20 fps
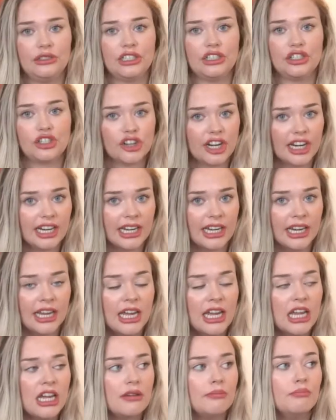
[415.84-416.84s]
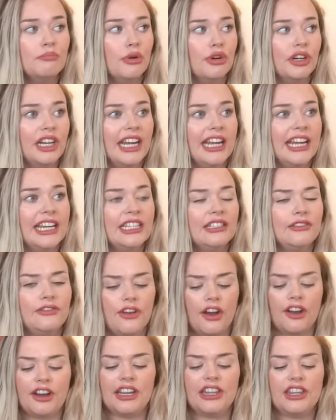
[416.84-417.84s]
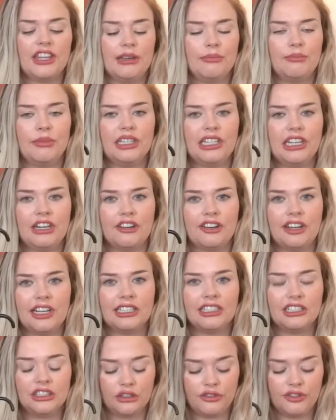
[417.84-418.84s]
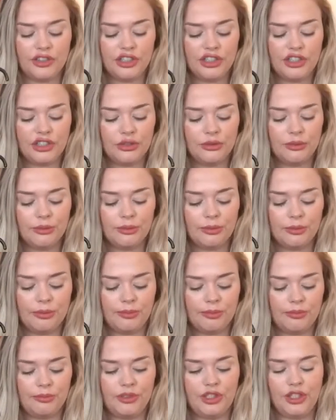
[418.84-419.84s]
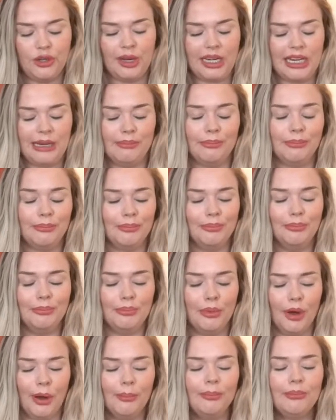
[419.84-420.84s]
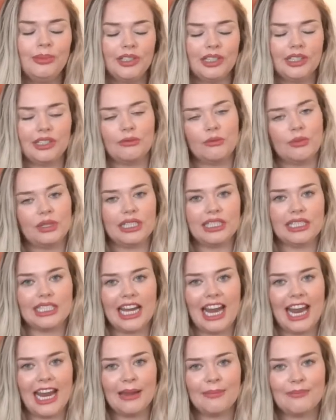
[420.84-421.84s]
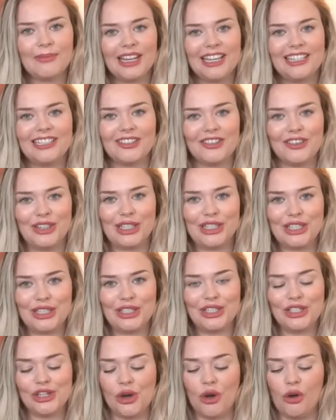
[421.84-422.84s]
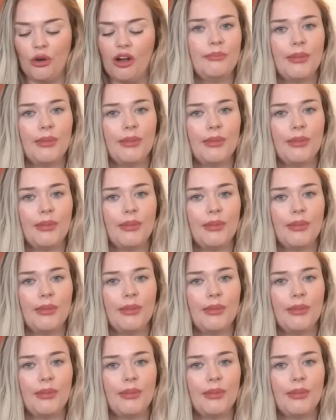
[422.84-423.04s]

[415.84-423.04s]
the trick, but it is very thin material, so if you do any bumps with the tape, it's going to show.